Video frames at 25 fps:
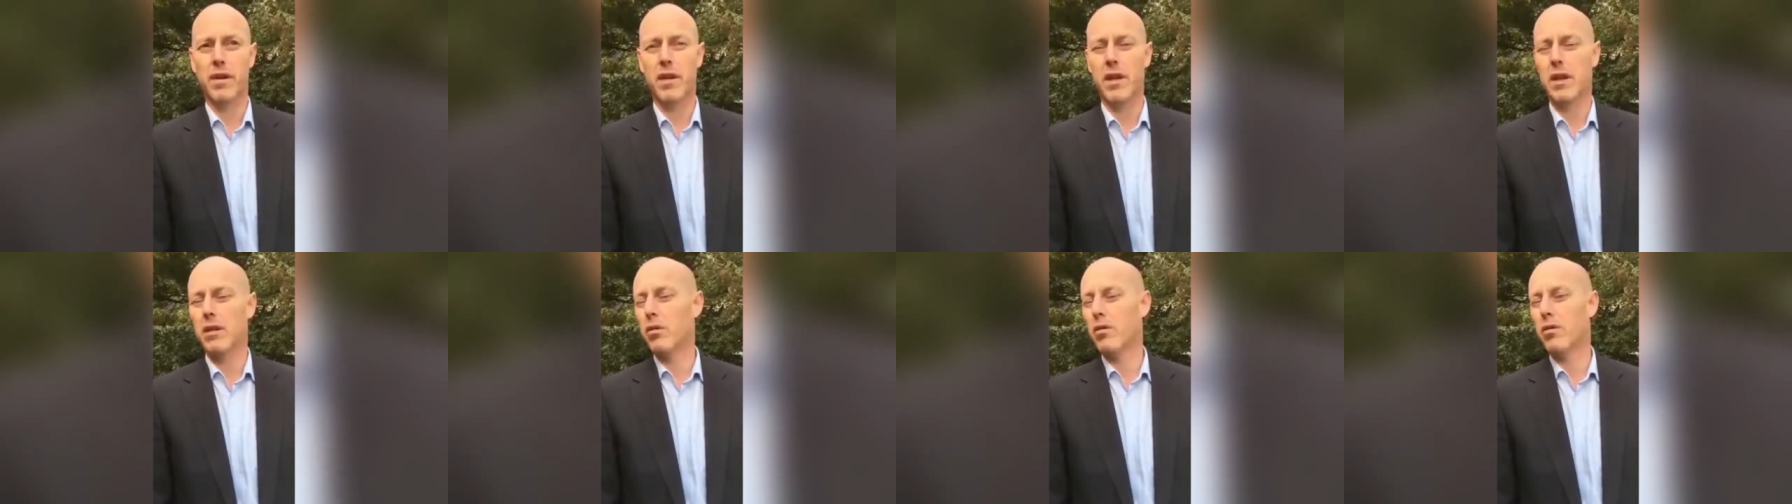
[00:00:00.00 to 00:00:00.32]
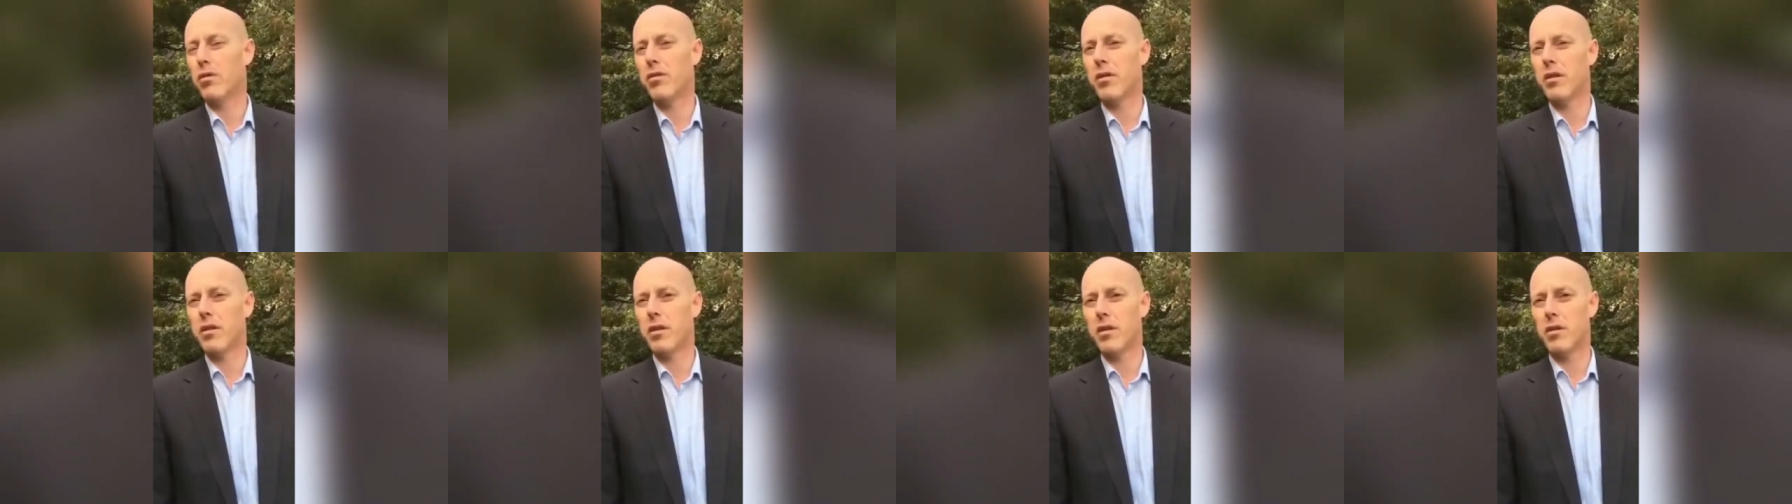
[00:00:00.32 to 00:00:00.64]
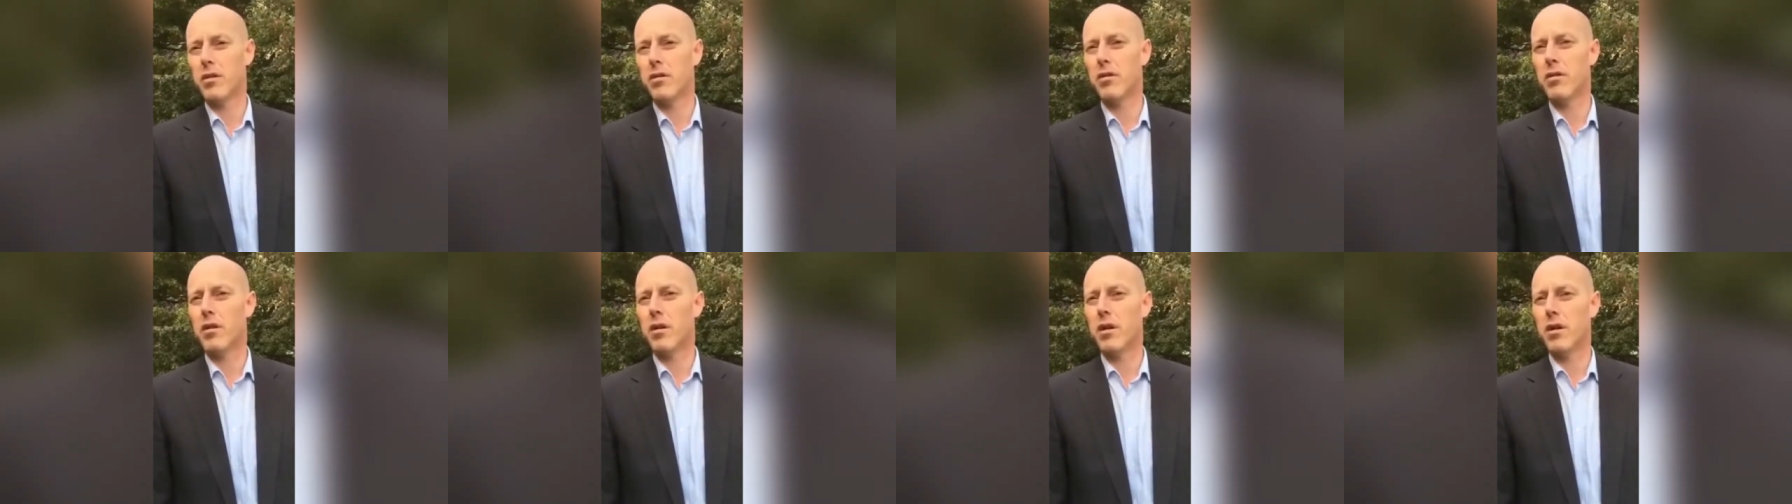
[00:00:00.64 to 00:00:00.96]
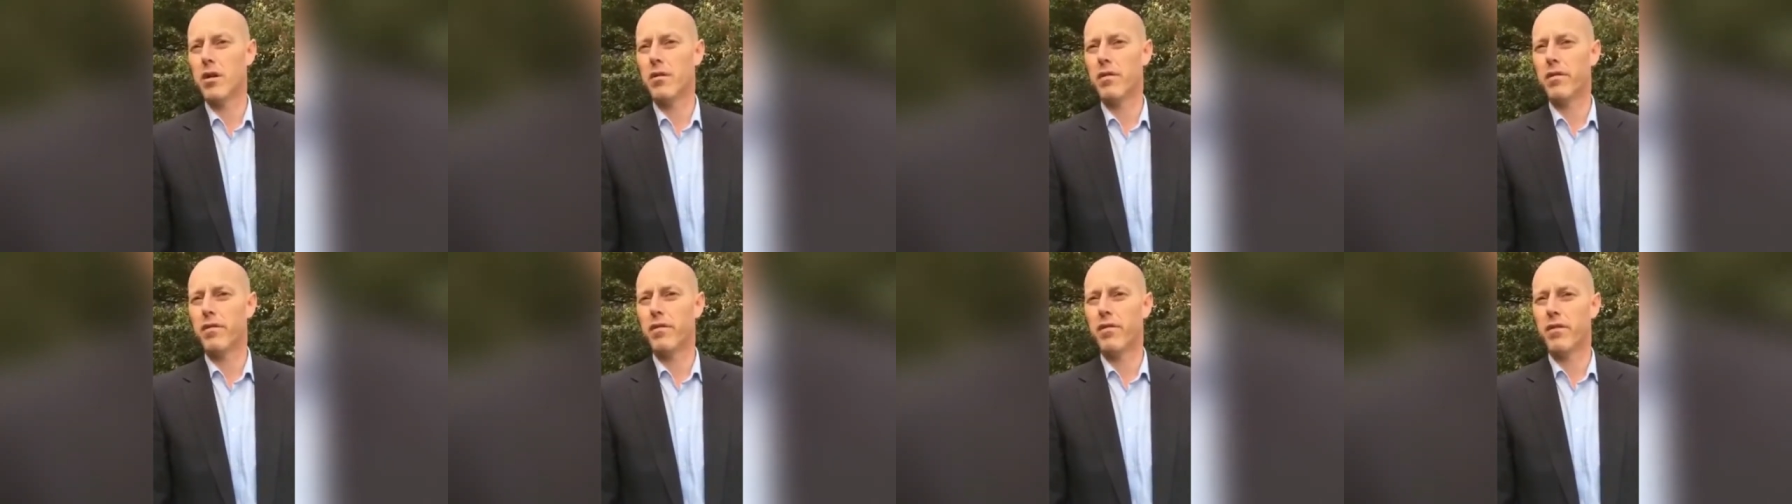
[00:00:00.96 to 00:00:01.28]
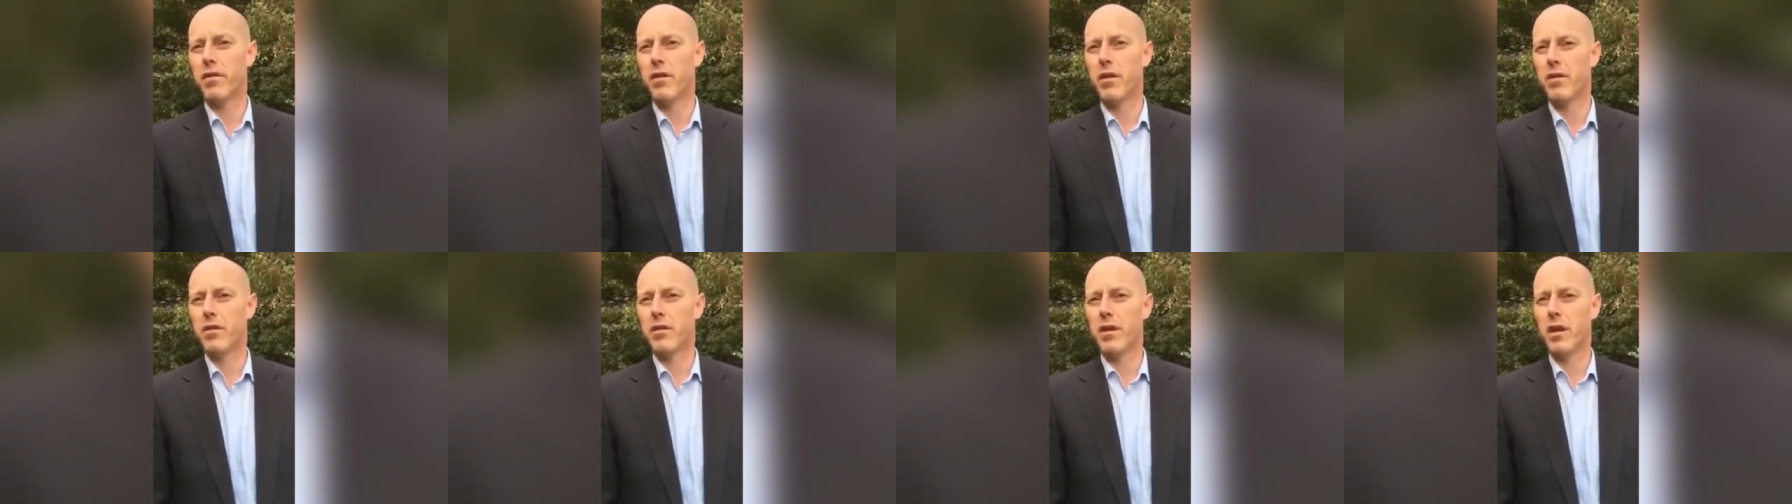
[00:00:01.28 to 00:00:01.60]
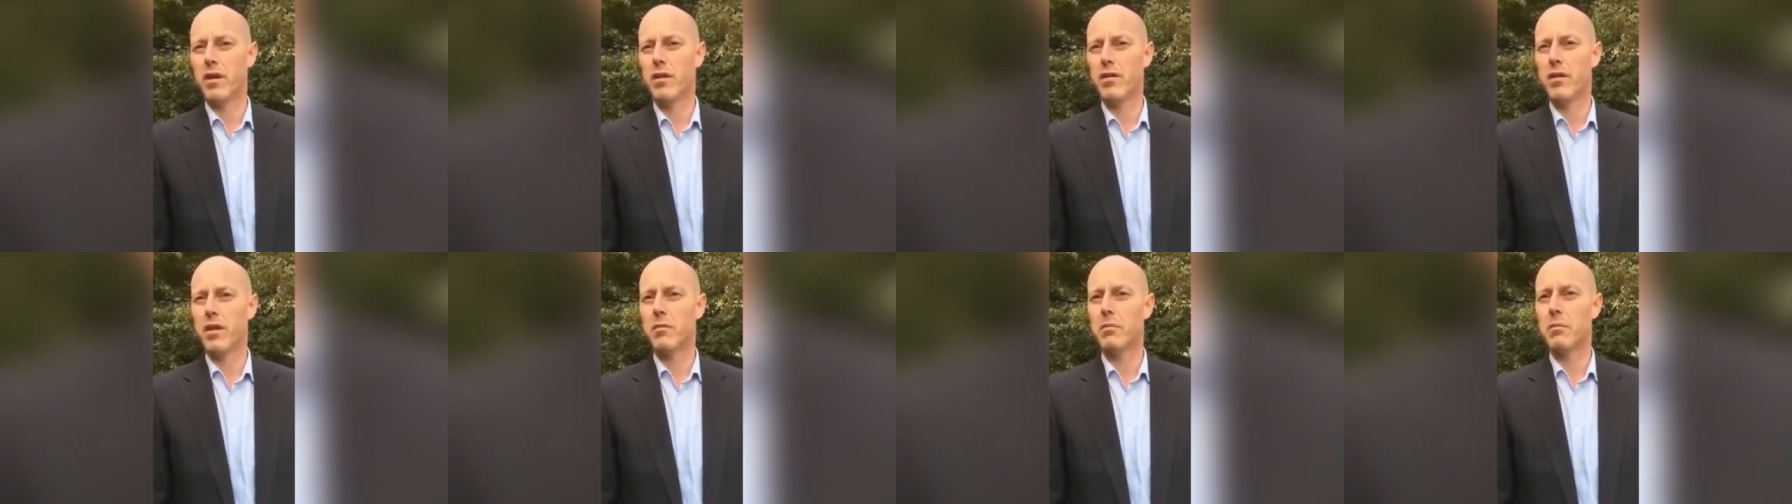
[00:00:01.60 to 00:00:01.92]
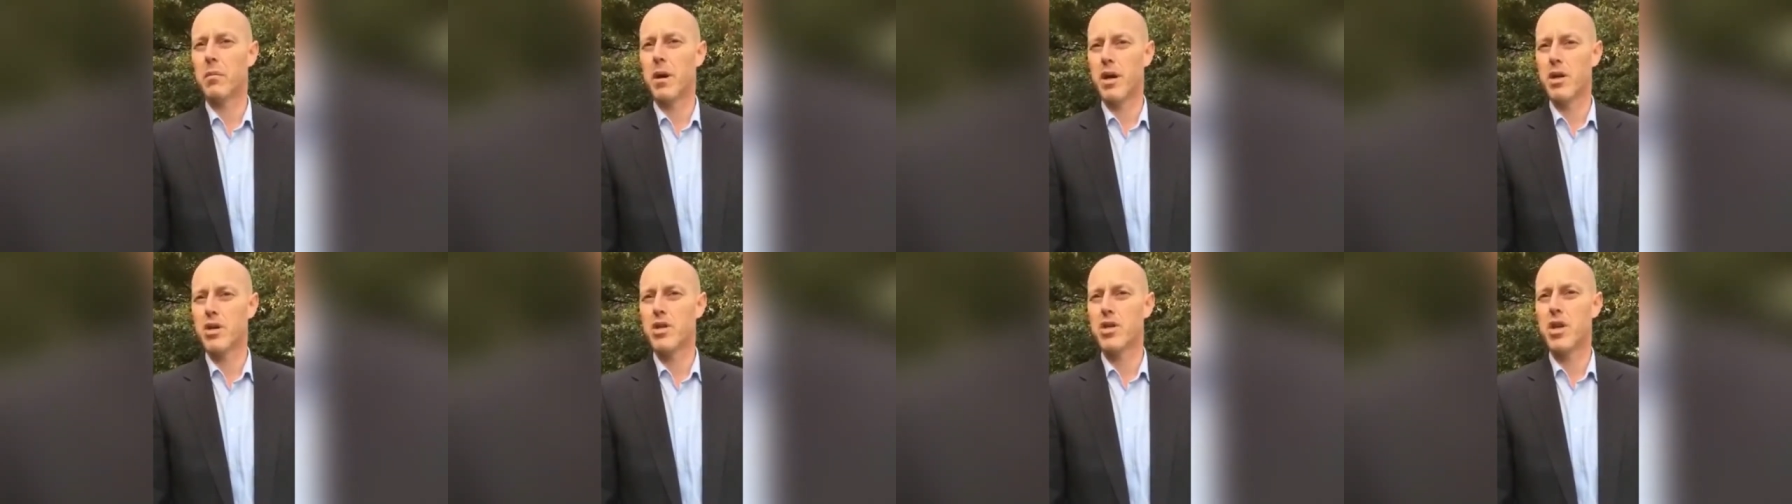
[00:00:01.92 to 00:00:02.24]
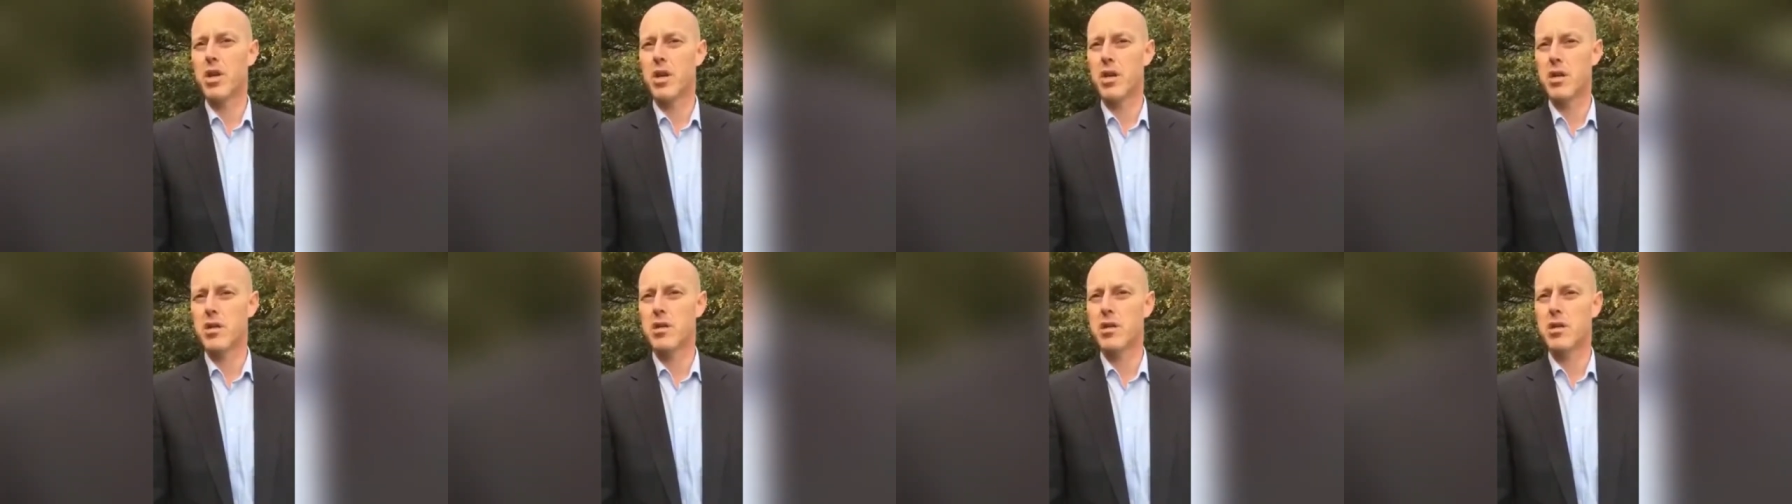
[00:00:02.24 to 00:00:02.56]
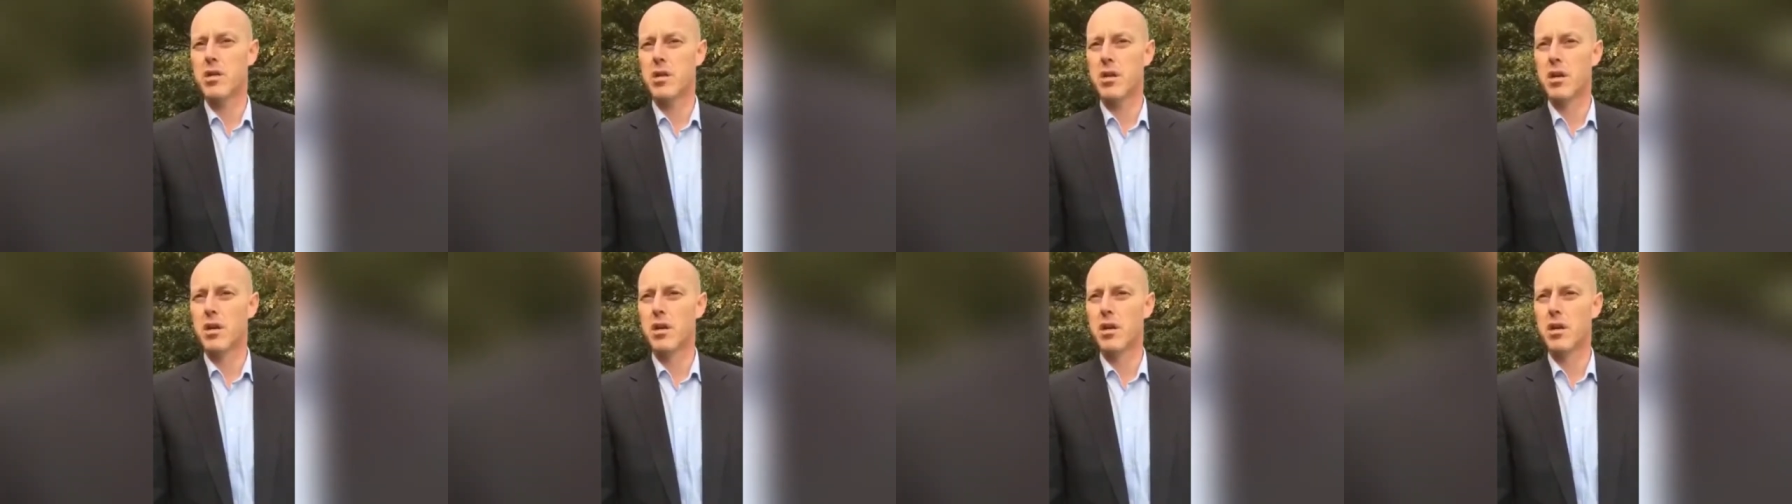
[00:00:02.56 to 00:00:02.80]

and then you see there's a lot of things that might change.